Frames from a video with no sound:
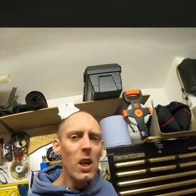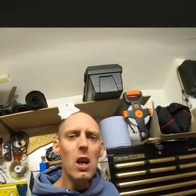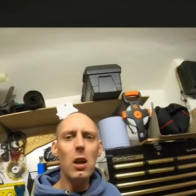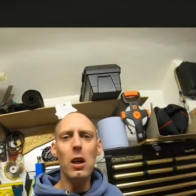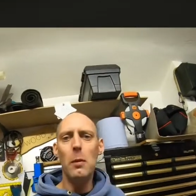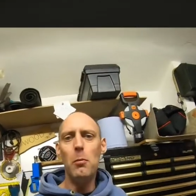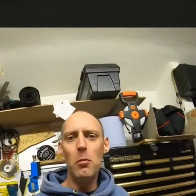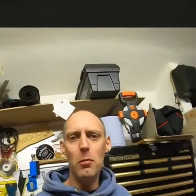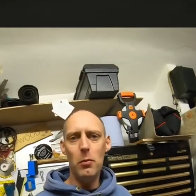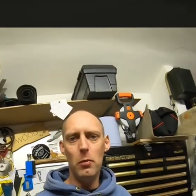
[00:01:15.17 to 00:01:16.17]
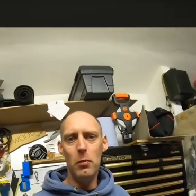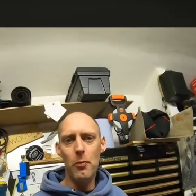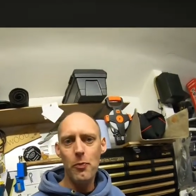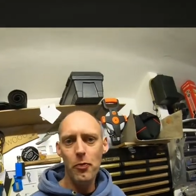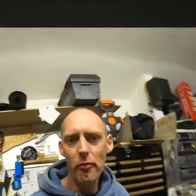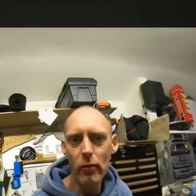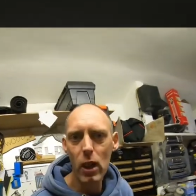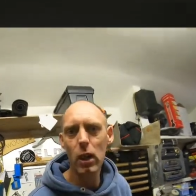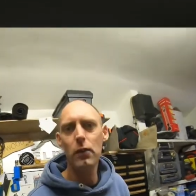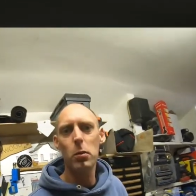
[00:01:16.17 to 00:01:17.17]
I'll
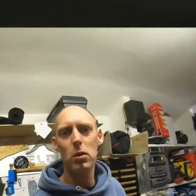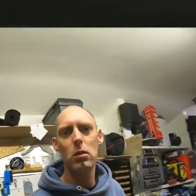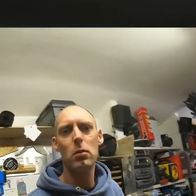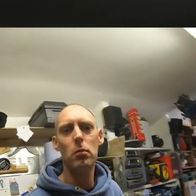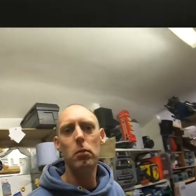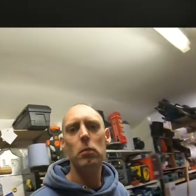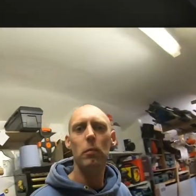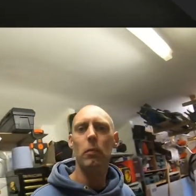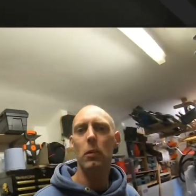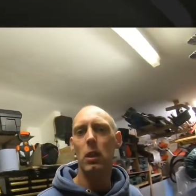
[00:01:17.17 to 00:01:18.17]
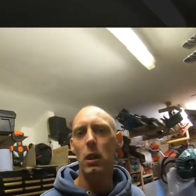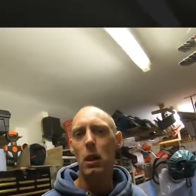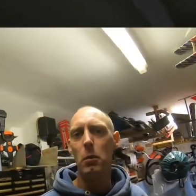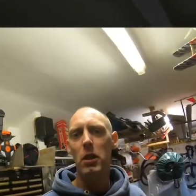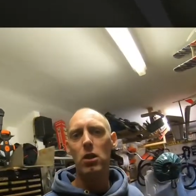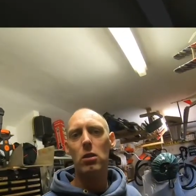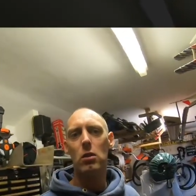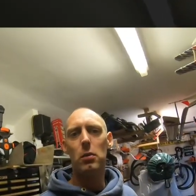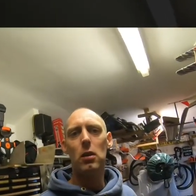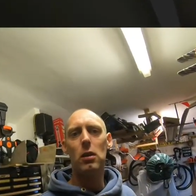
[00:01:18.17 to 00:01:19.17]
have to put some pictures
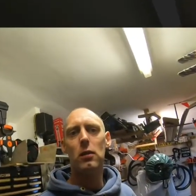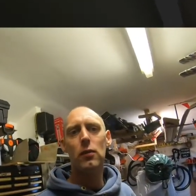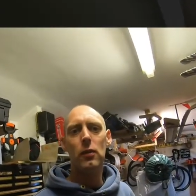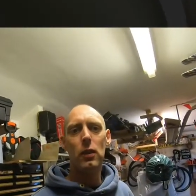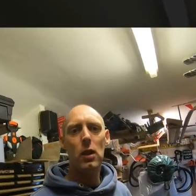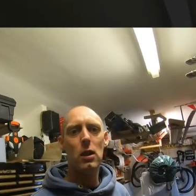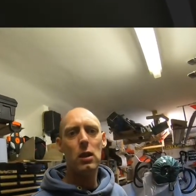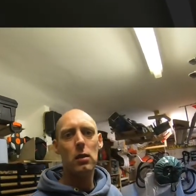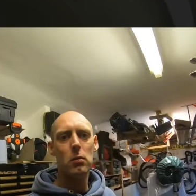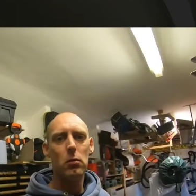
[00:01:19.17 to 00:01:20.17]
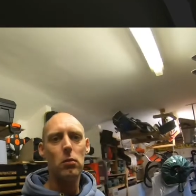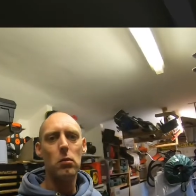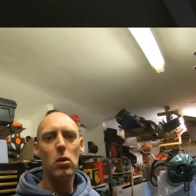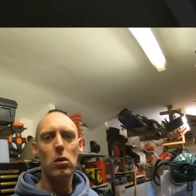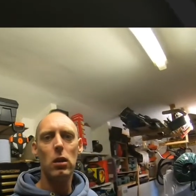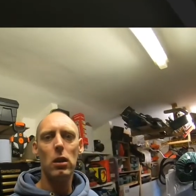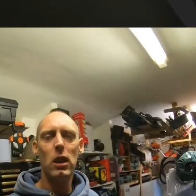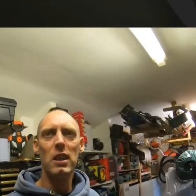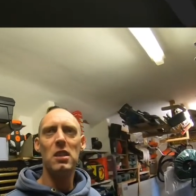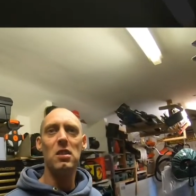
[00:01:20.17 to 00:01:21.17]
up of my
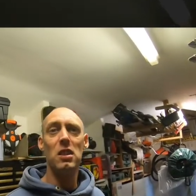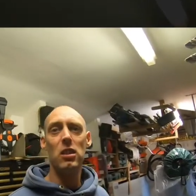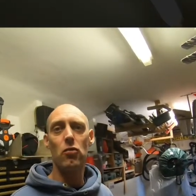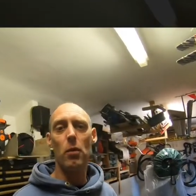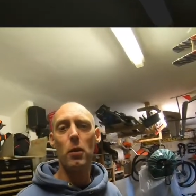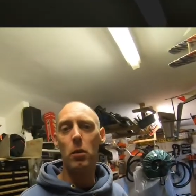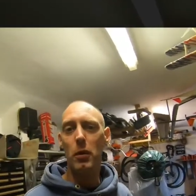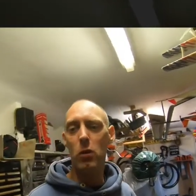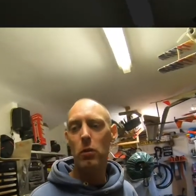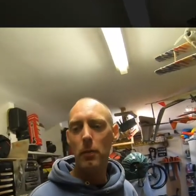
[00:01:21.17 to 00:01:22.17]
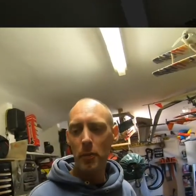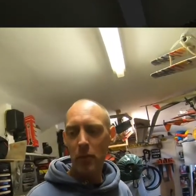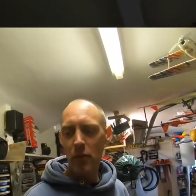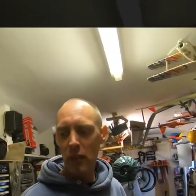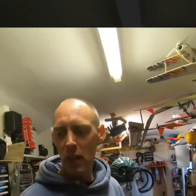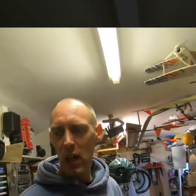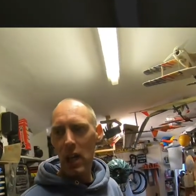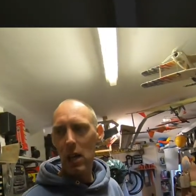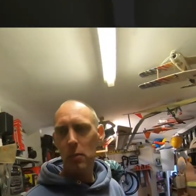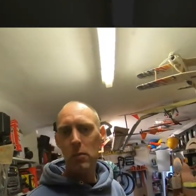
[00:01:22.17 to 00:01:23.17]
latest teardrop that I built.
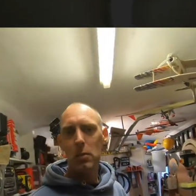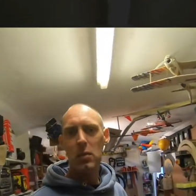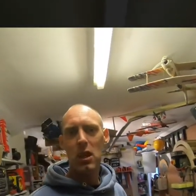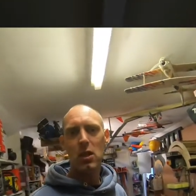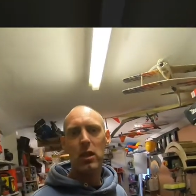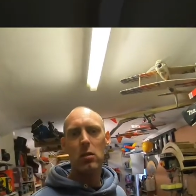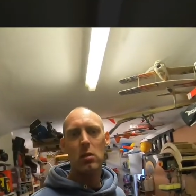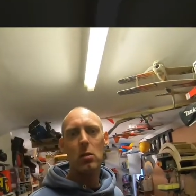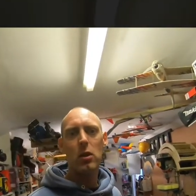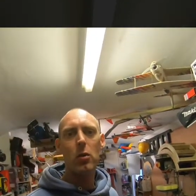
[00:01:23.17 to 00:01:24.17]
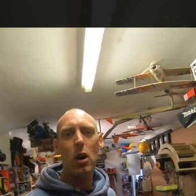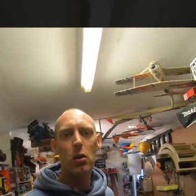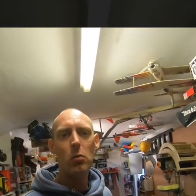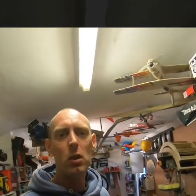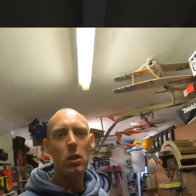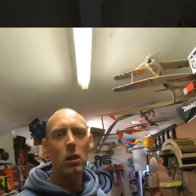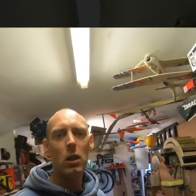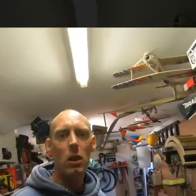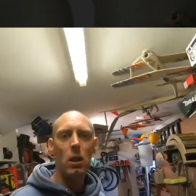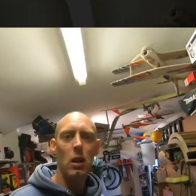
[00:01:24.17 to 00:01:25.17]
It's actually gone to a new home,
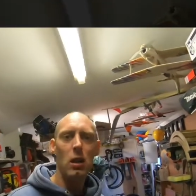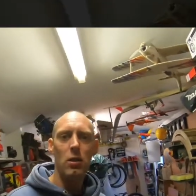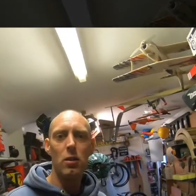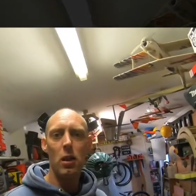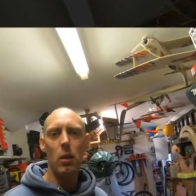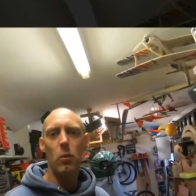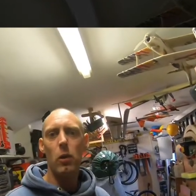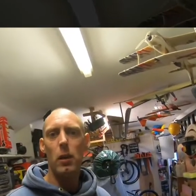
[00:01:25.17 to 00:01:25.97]
so